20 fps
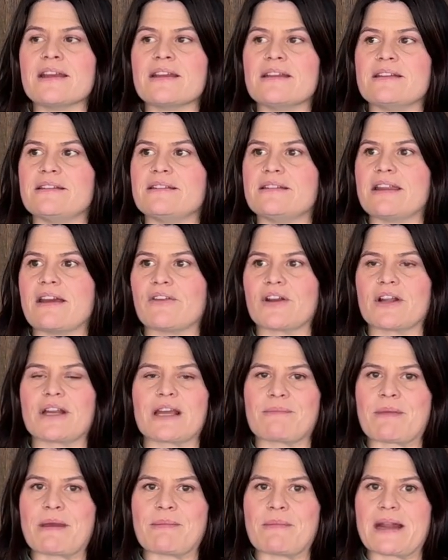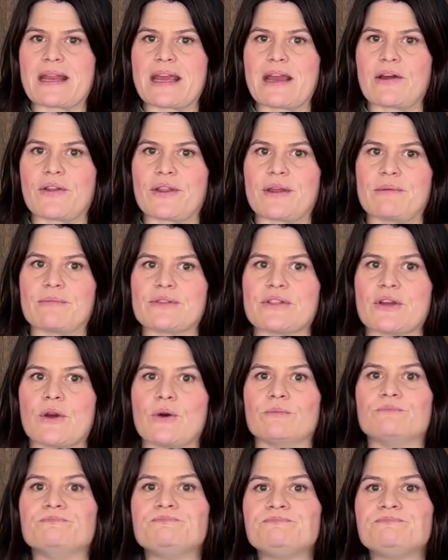never going to get my money out of them. So